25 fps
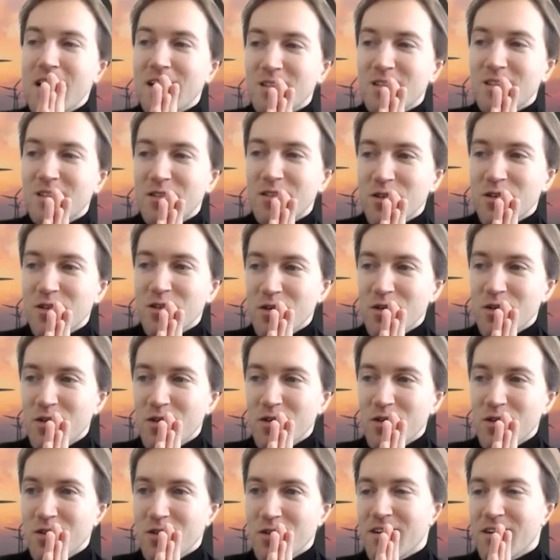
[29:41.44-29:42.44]
so
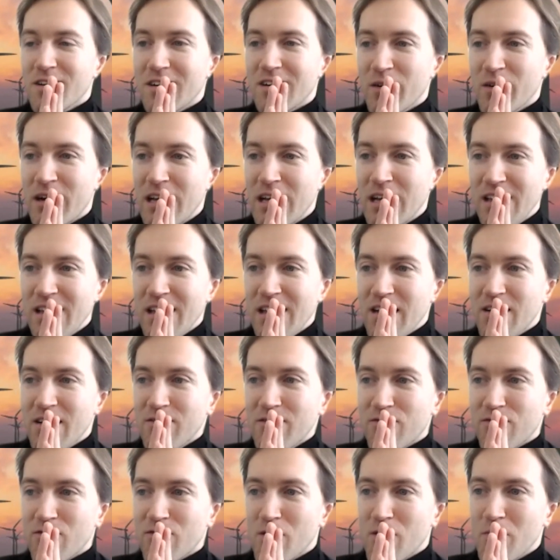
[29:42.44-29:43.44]
what I take
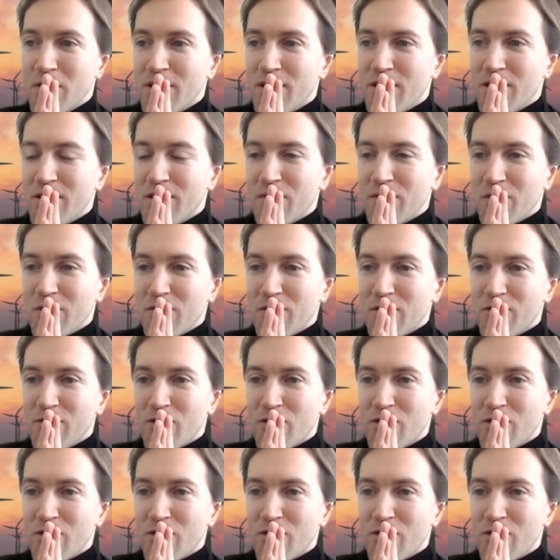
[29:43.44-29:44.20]
from